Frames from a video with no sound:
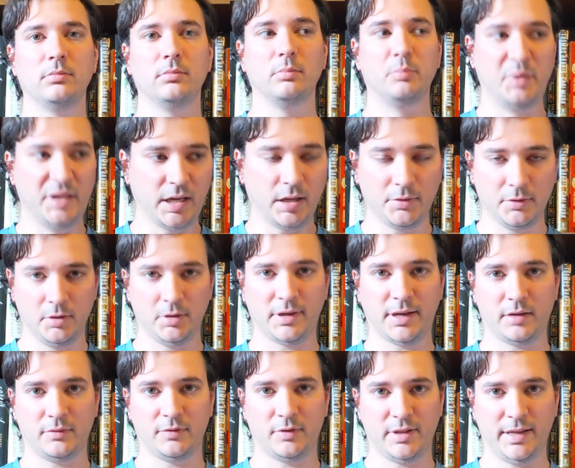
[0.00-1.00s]
be on the
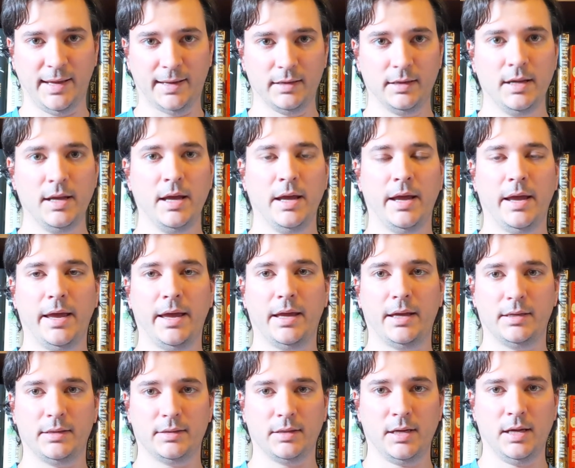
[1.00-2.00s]
lookout for that.
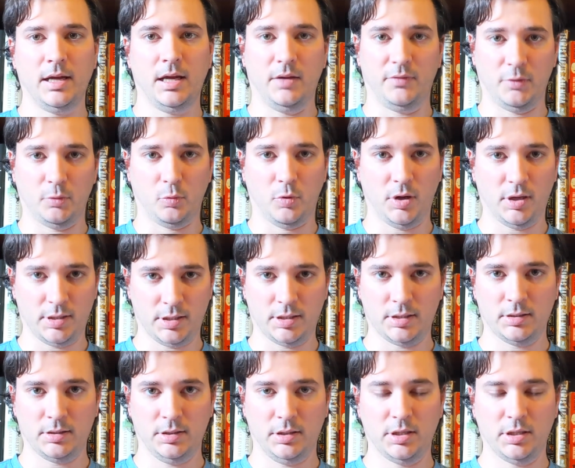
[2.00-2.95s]
And if you want to,